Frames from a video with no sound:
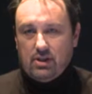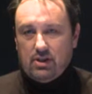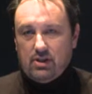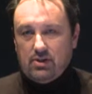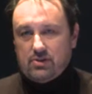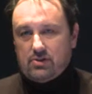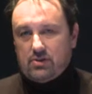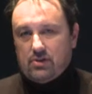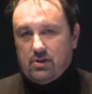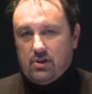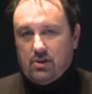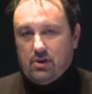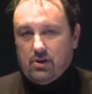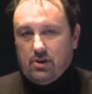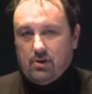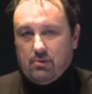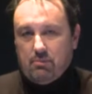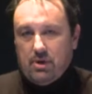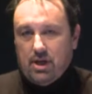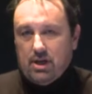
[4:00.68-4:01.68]
is
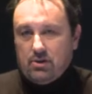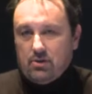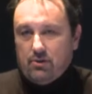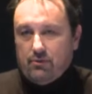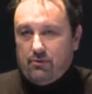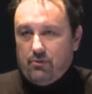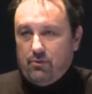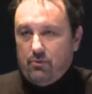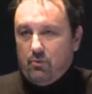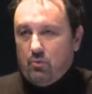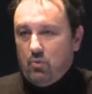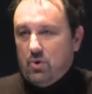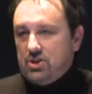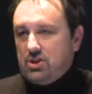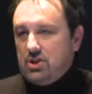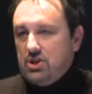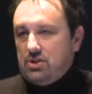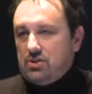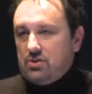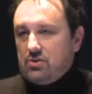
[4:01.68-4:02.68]
uh, made of what
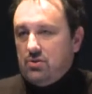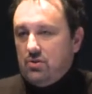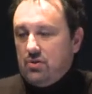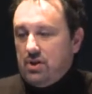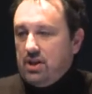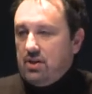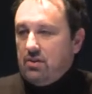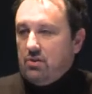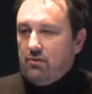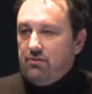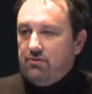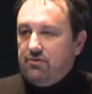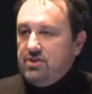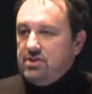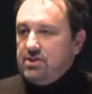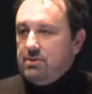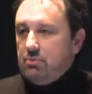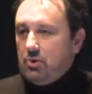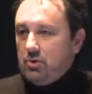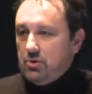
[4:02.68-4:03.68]
he's calling the
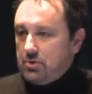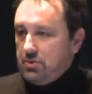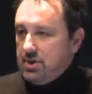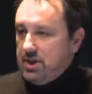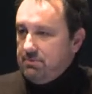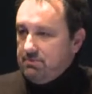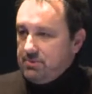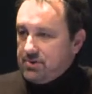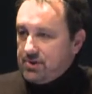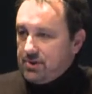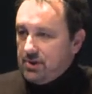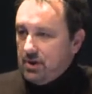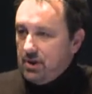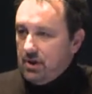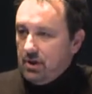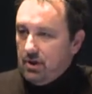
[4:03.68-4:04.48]
feasible dreams.